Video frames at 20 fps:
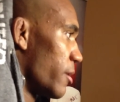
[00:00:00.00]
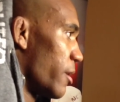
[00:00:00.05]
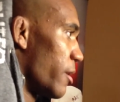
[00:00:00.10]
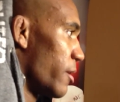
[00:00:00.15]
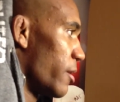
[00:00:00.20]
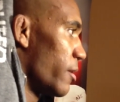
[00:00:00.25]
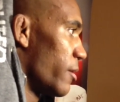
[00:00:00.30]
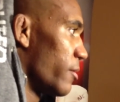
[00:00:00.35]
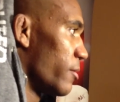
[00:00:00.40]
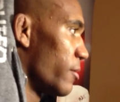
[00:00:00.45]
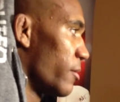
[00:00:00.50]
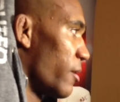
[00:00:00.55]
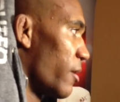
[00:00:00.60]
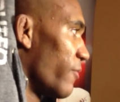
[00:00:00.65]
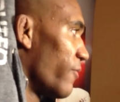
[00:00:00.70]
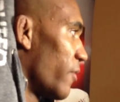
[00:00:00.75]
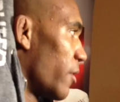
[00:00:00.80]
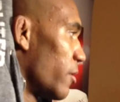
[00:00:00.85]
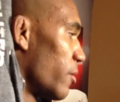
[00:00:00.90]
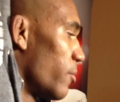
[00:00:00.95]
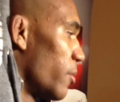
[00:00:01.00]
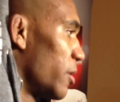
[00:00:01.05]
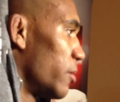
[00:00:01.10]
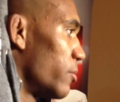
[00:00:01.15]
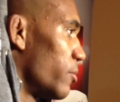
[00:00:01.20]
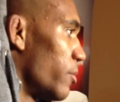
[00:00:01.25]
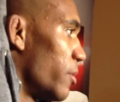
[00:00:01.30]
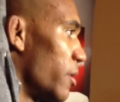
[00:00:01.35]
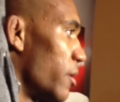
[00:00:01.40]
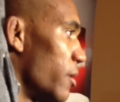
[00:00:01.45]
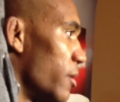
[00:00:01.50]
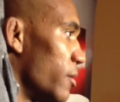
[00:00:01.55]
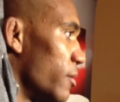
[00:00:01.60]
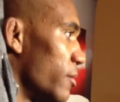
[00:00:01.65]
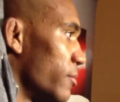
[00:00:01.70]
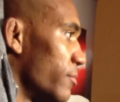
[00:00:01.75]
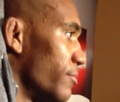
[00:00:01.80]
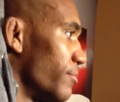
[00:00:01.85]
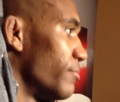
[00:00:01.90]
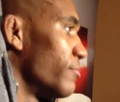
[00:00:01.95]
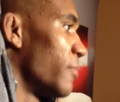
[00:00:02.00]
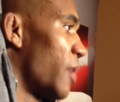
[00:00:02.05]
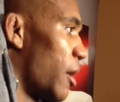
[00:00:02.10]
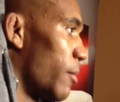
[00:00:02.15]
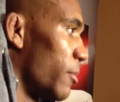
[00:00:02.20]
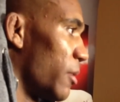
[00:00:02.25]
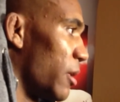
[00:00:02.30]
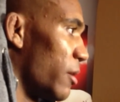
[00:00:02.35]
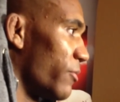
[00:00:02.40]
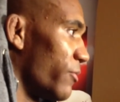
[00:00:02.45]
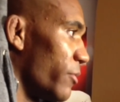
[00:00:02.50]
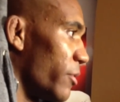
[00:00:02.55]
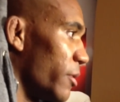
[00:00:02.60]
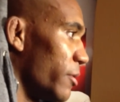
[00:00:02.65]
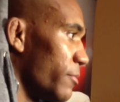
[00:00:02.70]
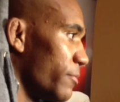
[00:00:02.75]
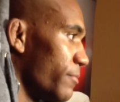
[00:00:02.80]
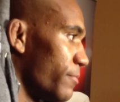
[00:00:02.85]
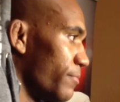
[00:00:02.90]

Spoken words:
I found a way to win. I'm glad for it.